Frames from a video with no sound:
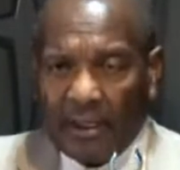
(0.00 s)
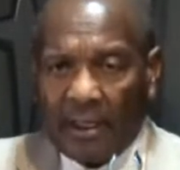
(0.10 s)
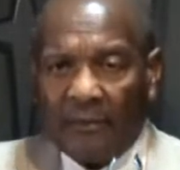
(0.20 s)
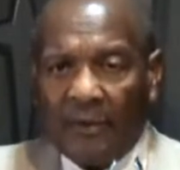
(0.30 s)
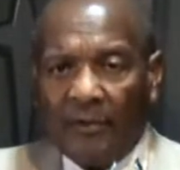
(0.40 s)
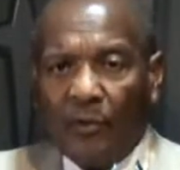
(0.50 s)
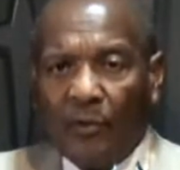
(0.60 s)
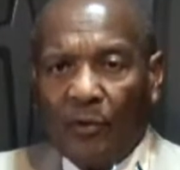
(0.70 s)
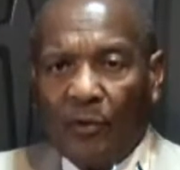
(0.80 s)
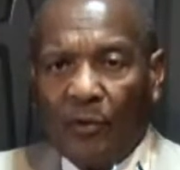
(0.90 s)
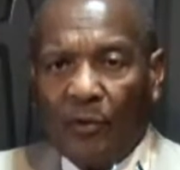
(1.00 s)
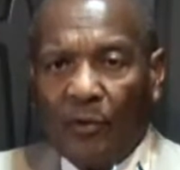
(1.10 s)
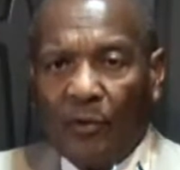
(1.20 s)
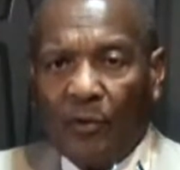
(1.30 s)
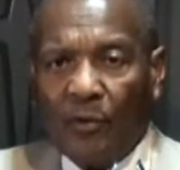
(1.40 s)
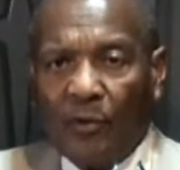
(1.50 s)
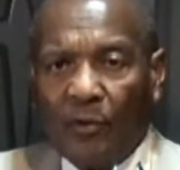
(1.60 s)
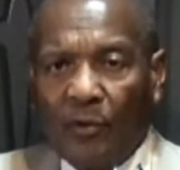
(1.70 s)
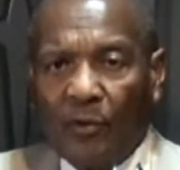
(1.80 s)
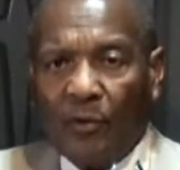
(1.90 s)
and then the world
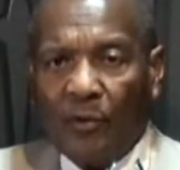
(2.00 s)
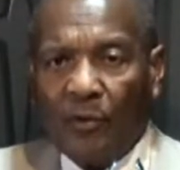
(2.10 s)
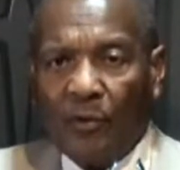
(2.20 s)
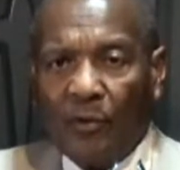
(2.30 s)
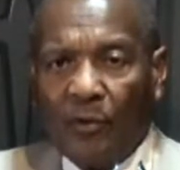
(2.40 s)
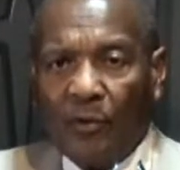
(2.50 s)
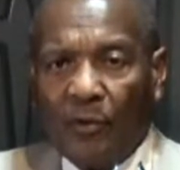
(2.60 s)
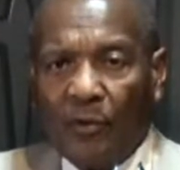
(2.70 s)
of